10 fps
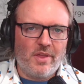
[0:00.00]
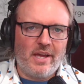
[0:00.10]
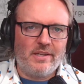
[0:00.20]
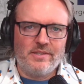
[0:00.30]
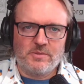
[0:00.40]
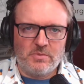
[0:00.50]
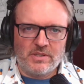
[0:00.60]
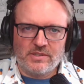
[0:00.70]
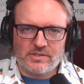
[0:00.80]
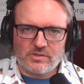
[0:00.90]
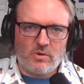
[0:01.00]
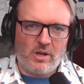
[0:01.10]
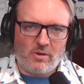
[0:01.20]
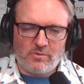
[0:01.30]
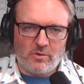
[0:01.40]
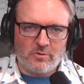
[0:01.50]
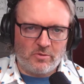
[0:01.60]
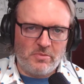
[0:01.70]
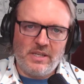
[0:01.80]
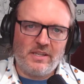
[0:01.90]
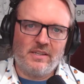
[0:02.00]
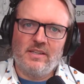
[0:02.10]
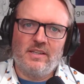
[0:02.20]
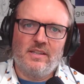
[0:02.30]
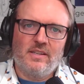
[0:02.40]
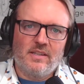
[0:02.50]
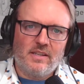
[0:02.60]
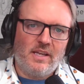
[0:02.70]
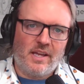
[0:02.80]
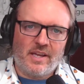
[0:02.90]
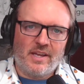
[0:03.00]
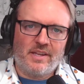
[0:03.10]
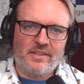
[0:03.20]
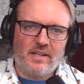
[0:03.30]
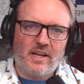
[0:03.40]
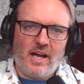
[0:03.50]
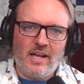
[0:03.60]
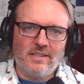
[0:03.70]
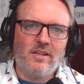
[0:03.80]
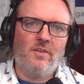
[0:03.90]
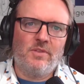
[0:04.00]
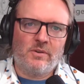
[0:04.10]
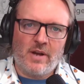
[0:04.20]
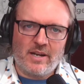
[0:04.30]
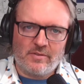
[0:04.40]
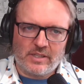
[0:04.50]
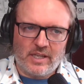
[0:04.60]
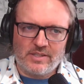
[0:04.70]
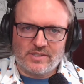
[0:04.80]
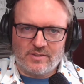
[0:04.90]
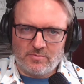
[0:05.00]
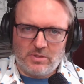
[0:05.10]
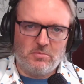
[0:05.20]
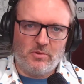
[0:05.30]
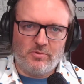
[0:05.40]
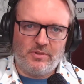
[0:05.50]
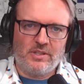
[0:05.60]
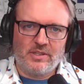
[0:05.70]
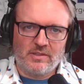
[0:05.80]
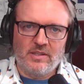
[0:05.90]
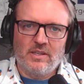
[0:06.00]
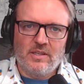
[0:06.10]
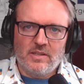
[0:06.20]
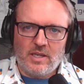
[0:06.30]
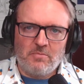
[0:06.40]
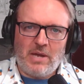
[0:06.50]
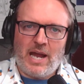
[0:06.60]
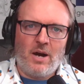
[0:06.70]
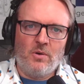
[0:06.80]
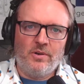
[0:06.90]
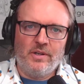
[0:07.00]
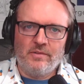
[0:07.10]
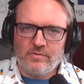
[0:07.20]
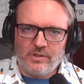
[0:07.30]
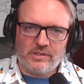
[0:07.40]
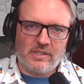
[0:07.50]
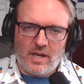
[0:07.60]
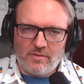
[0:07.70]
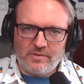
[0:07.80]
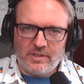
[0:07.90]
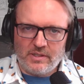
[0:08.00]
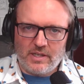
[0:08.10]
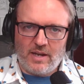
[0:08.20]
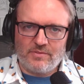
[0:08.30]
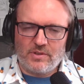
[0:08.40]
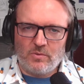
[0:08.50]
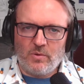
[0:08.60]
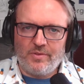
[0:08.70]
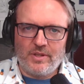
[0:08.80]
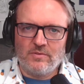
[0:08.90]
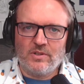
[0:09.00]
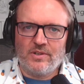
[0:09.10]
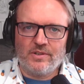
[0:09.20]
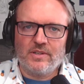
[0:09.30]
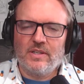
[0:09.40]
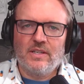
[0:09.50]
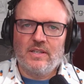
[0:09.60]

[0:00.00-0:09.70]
that has been so helpful for me. And I love the gratification of people feeling empowered and feeling confident after what they've learned.